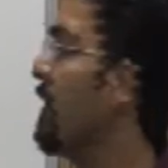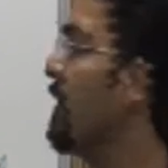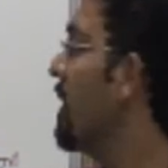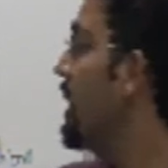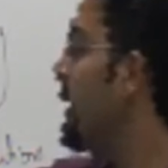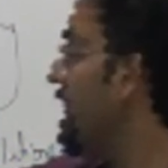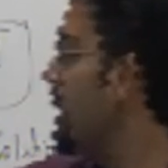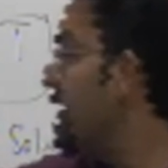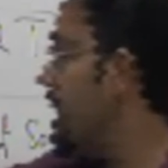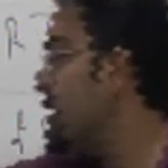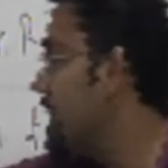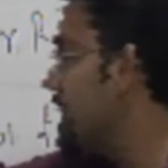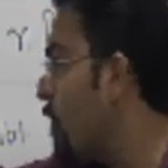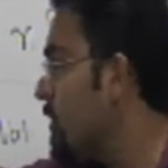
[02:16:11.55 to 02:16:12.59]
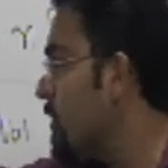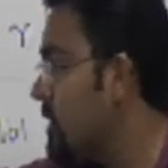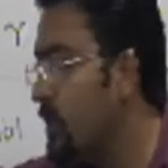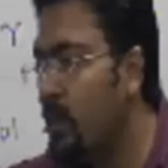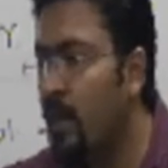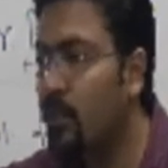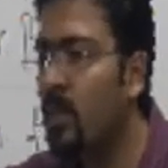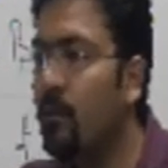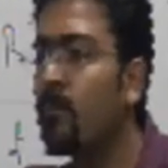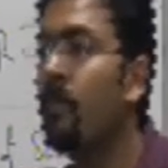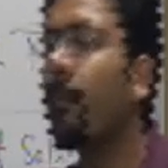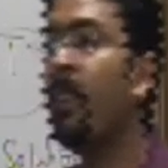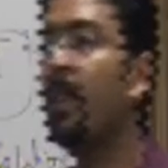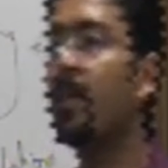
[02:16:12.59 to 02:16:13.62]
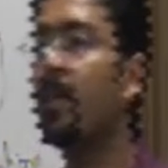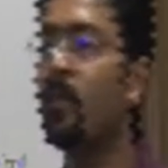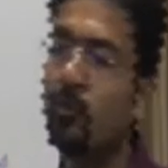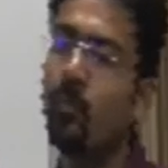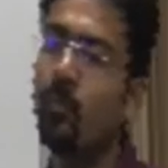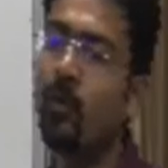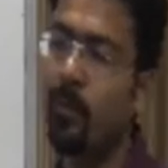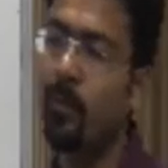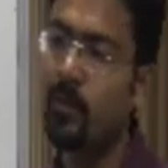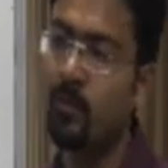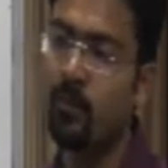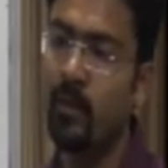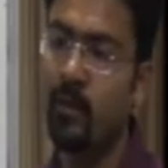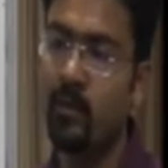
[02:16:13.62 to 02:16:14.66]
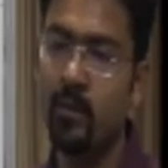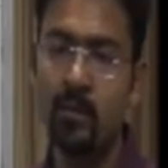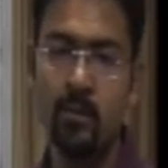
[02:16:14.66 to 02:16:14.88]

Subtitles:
increase the concentration, the osmotic pressure will increase,